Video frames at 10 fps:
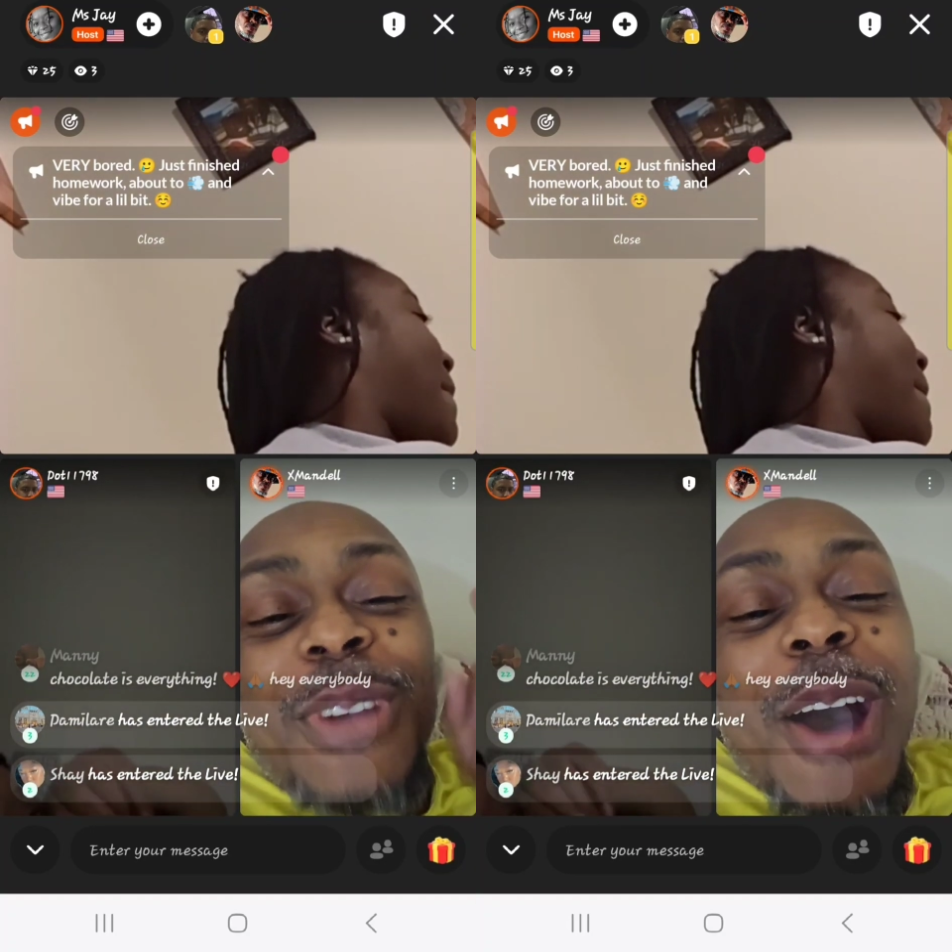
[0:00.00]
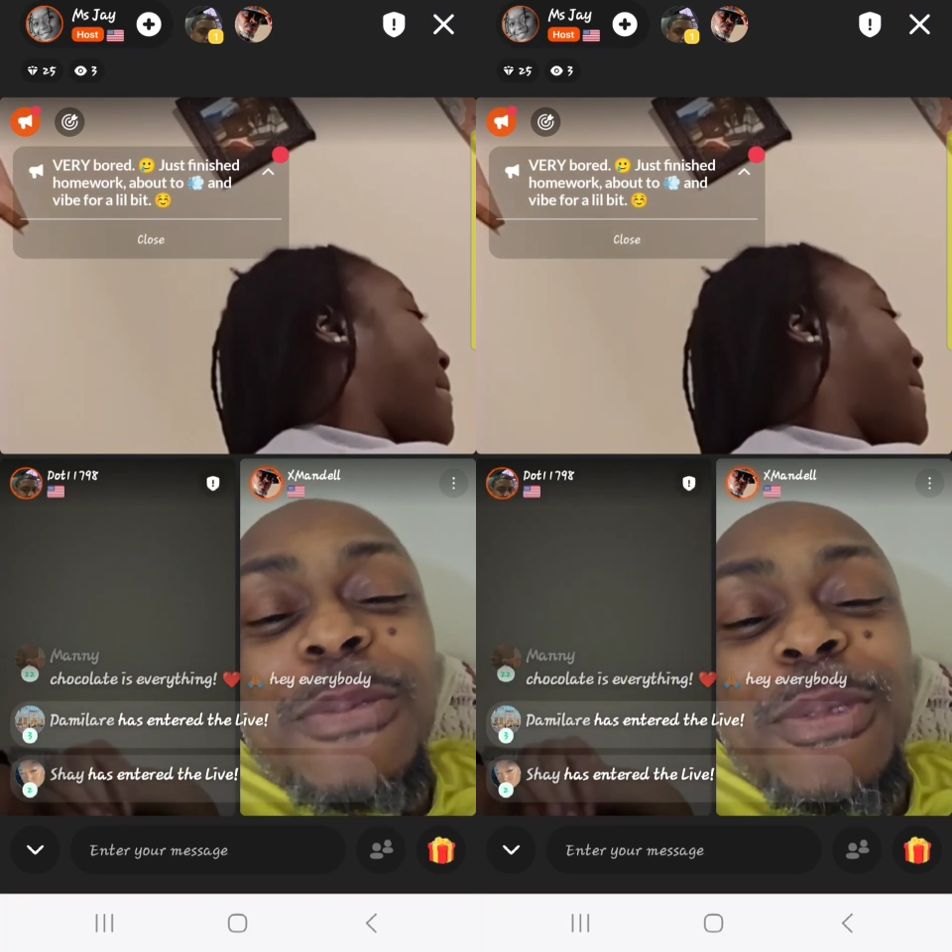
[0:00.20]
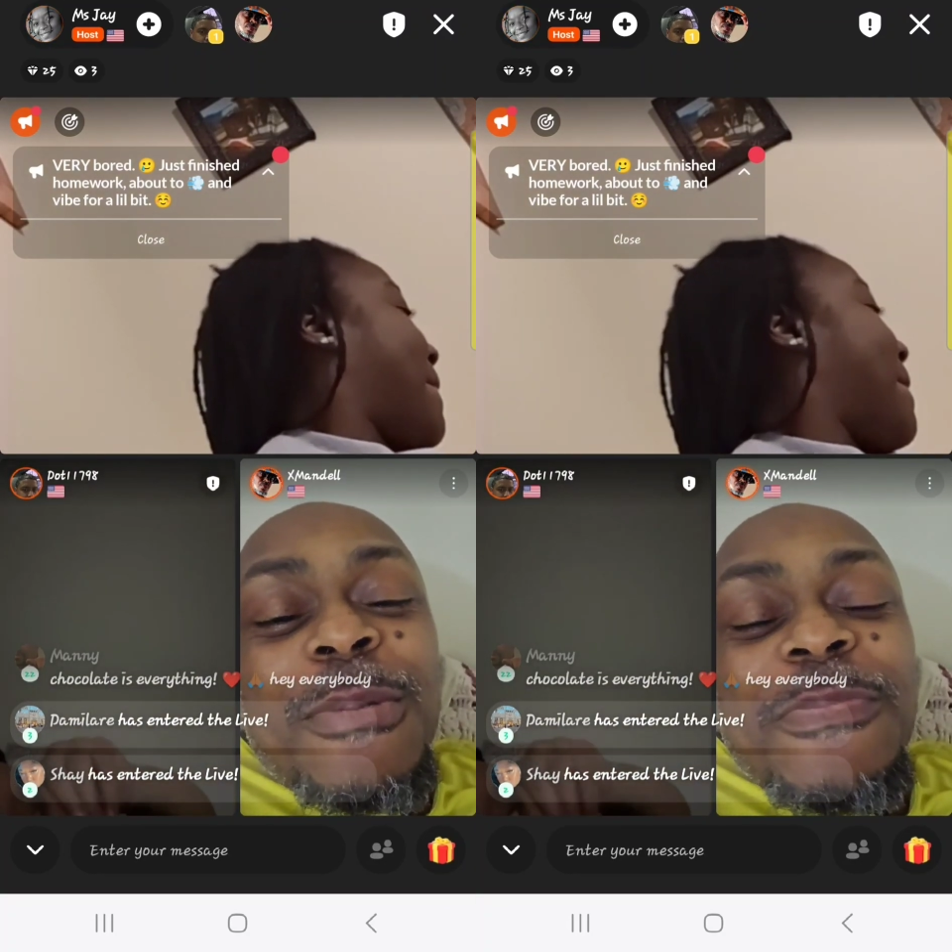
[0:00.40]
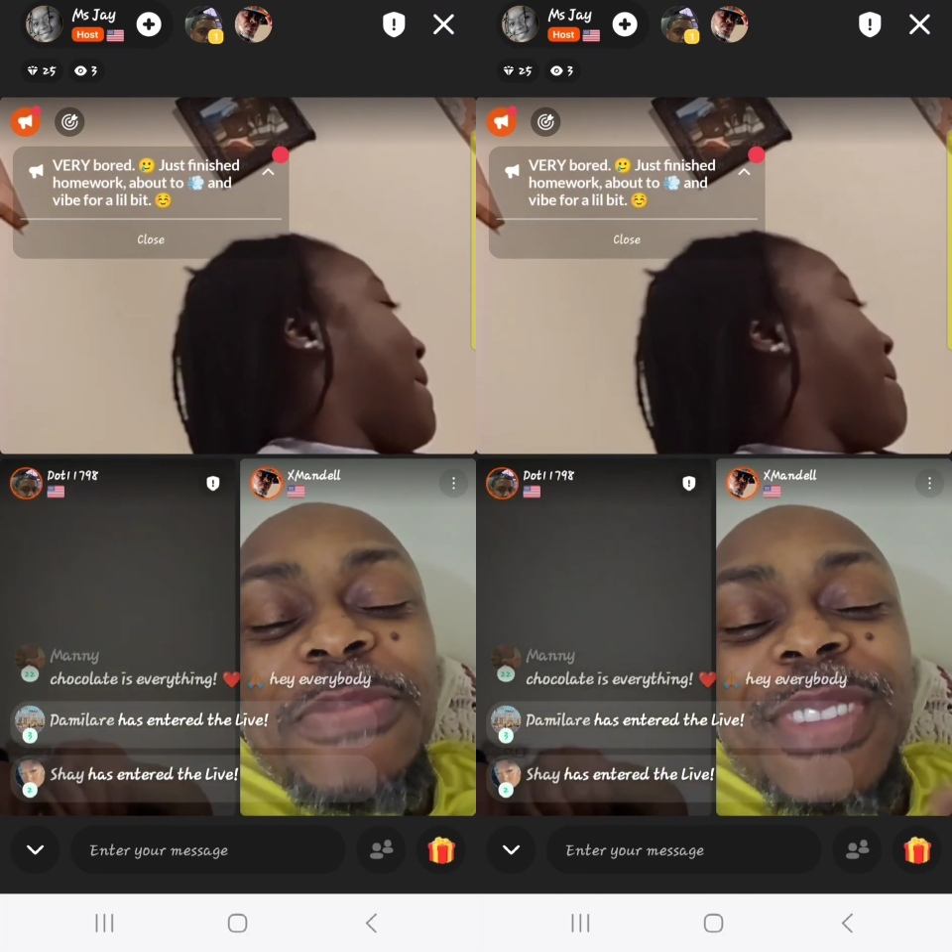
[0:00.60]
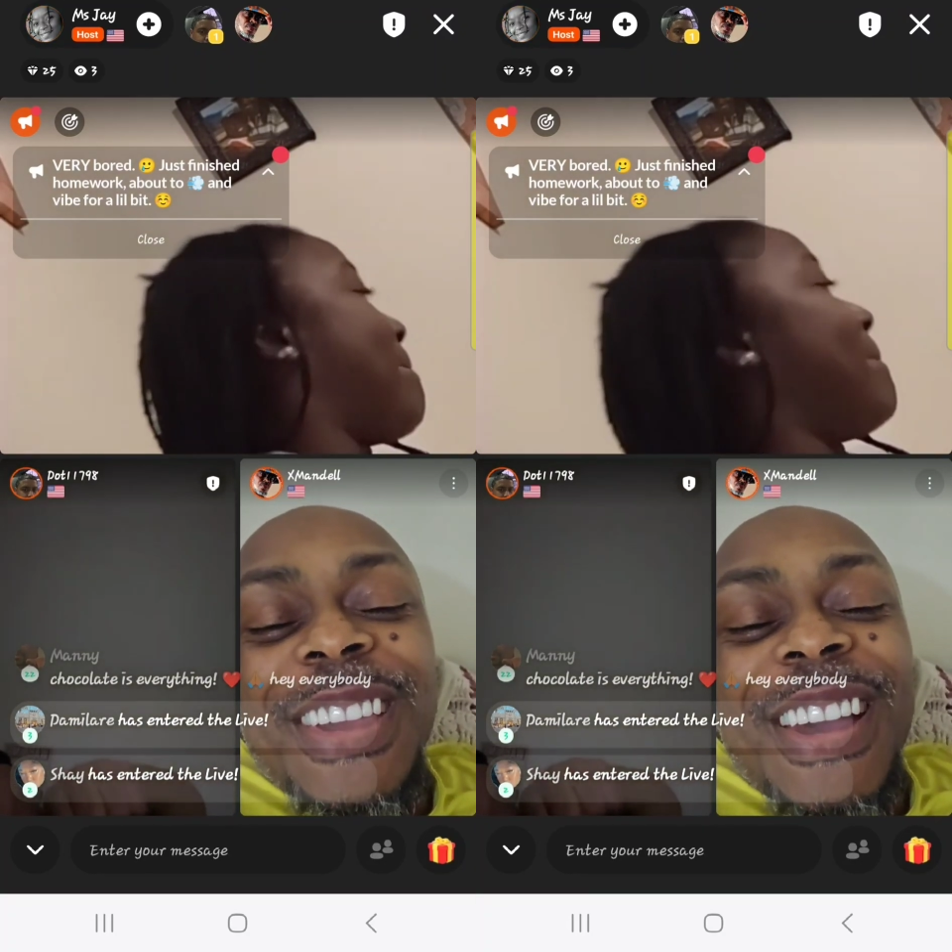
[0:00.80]
travel,
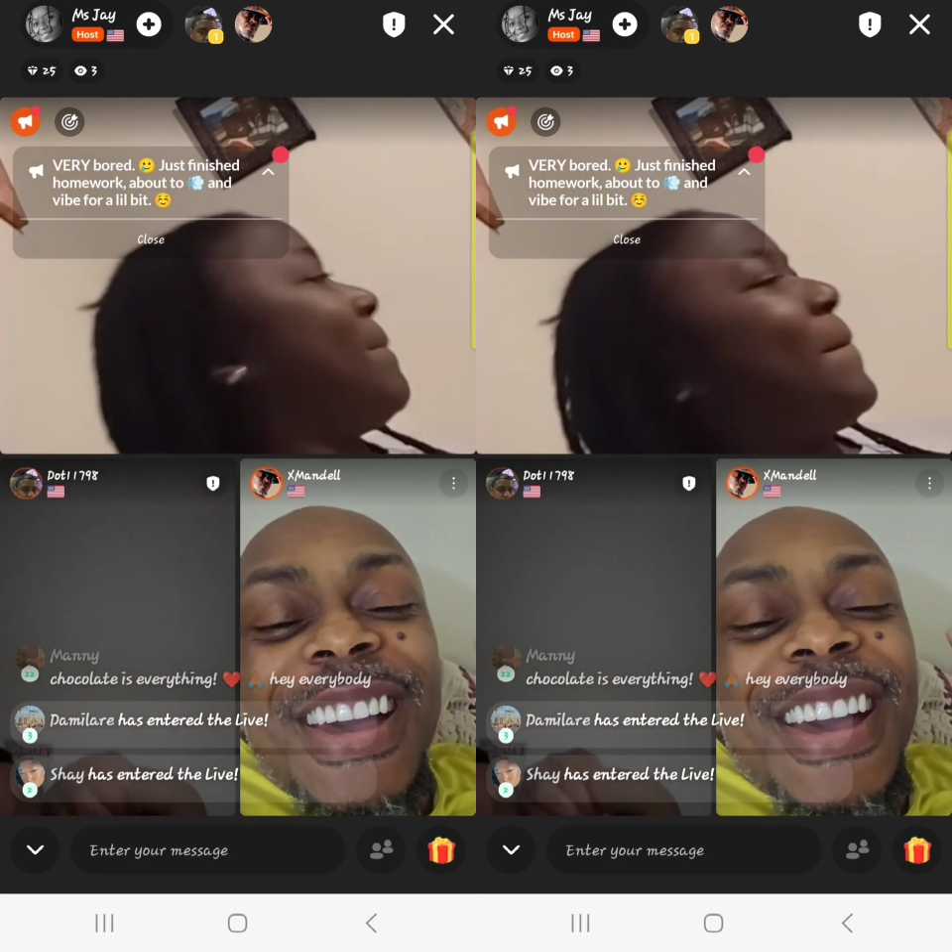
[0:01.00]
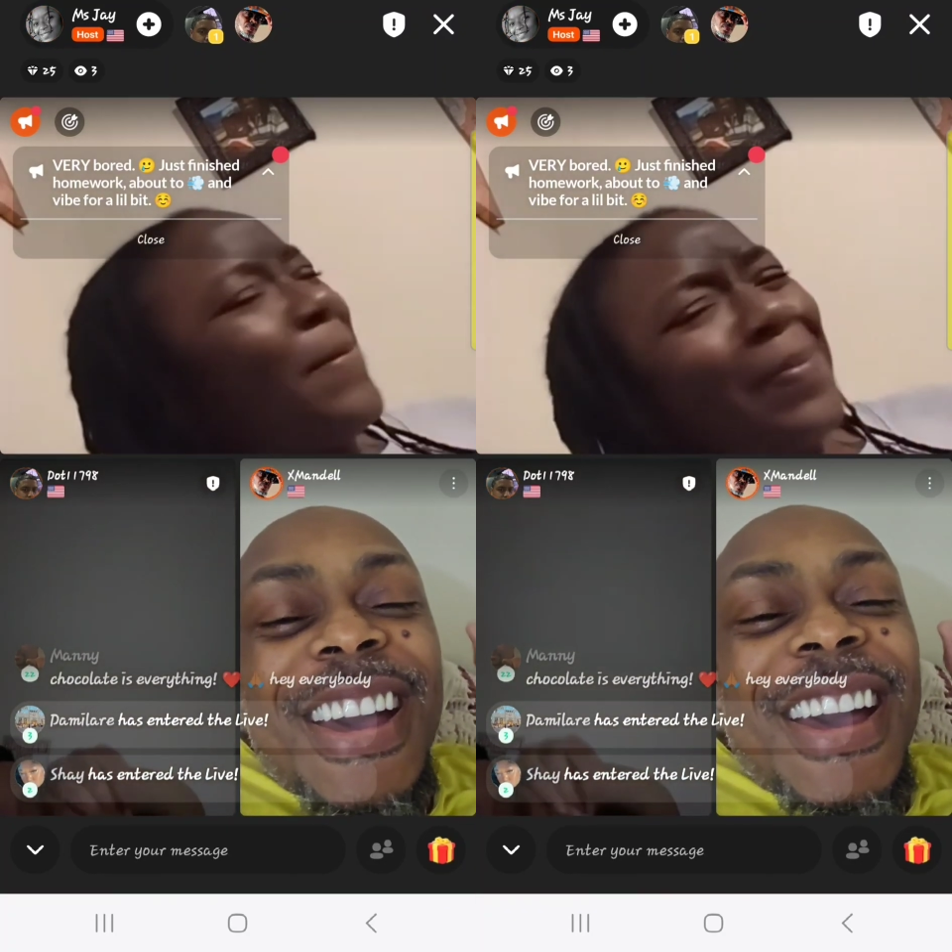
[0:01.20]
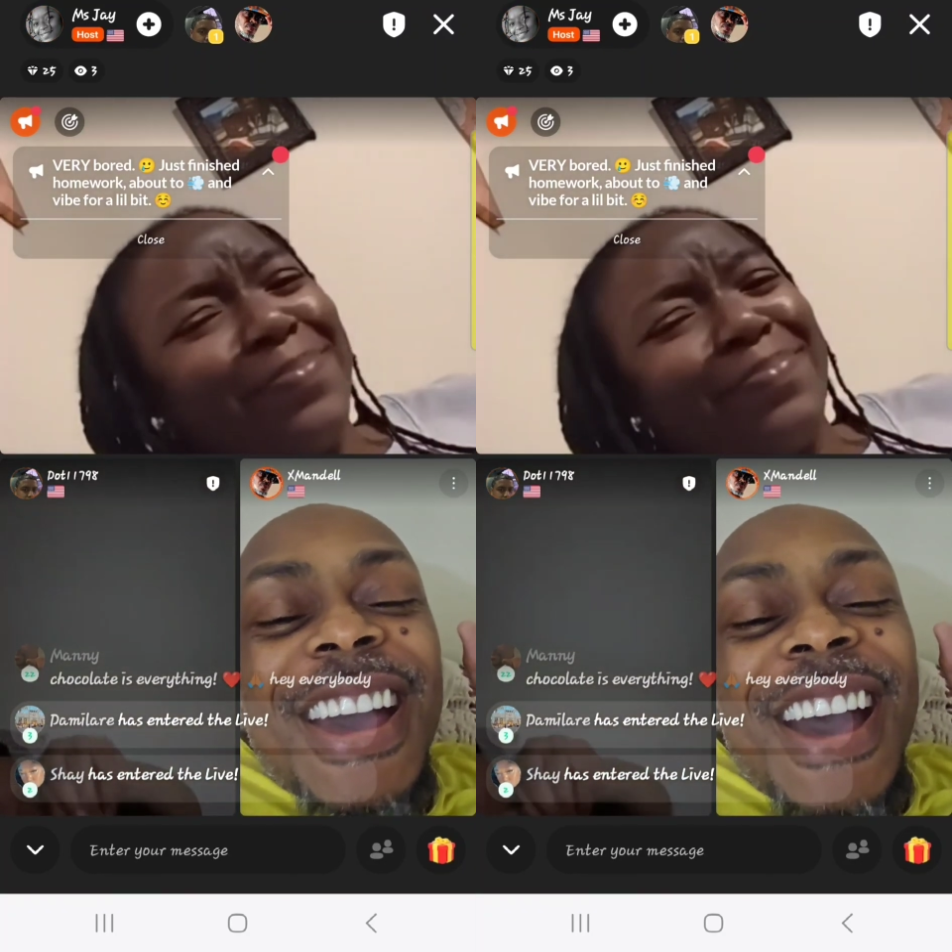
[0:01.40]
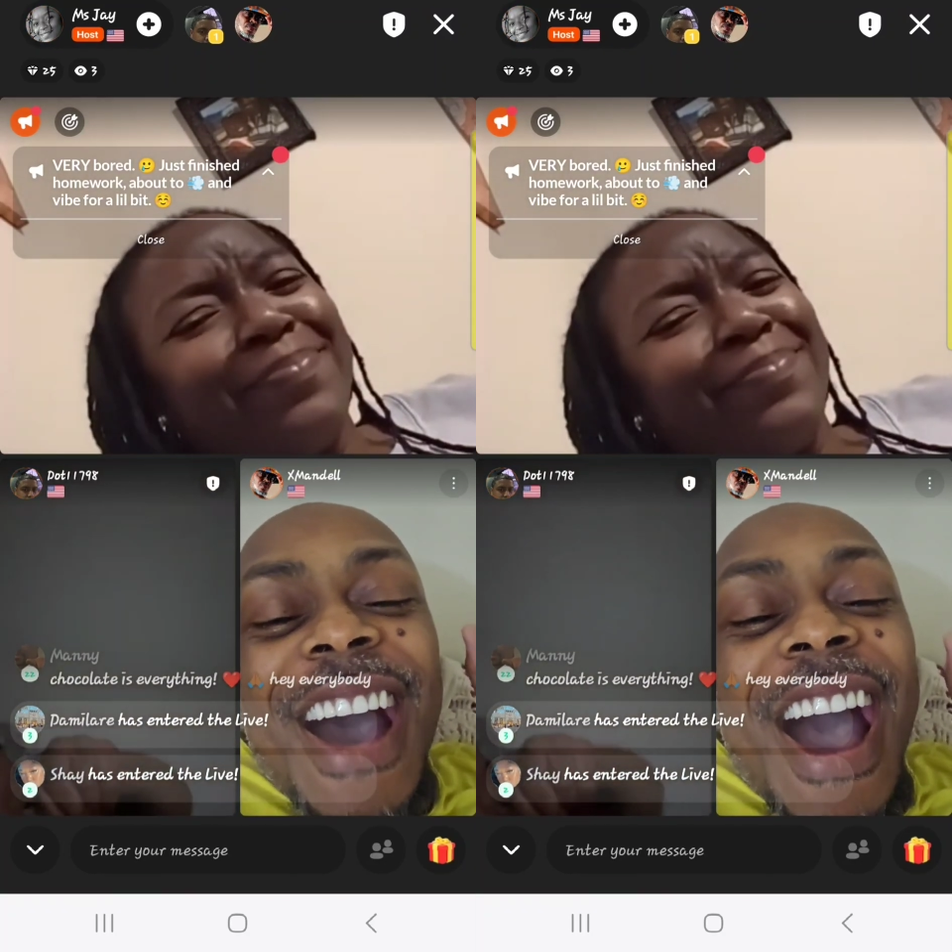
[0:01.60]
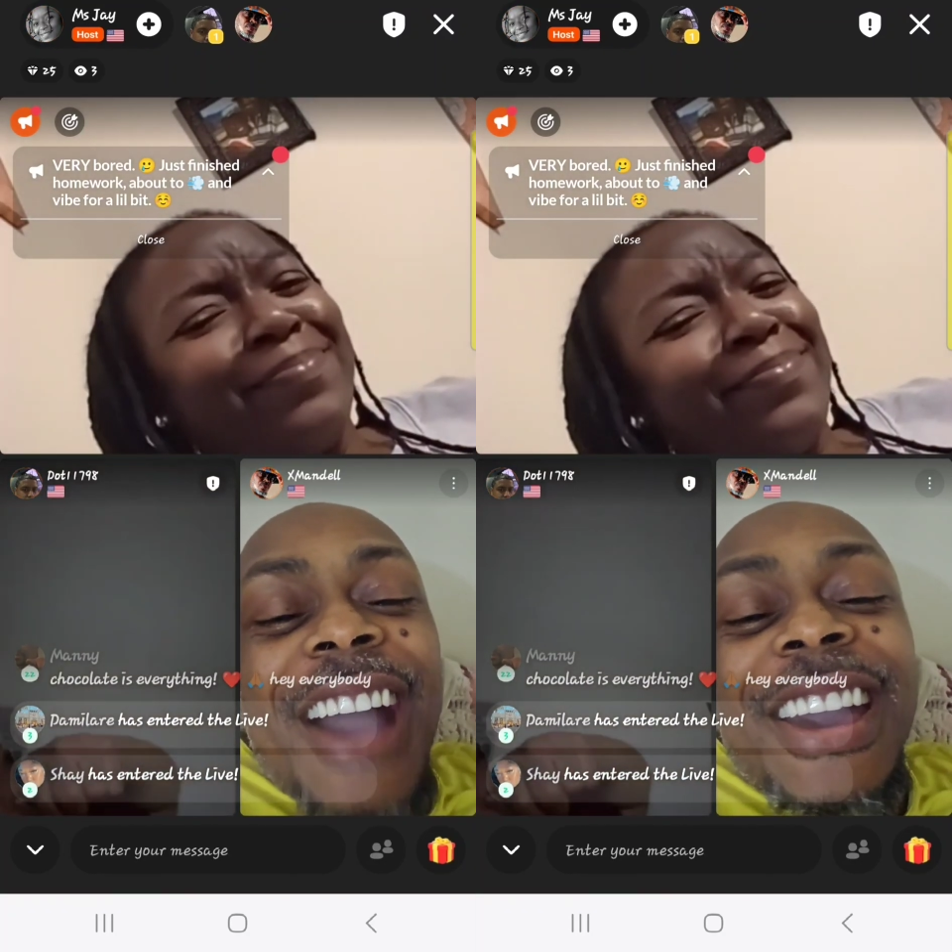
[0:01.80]
I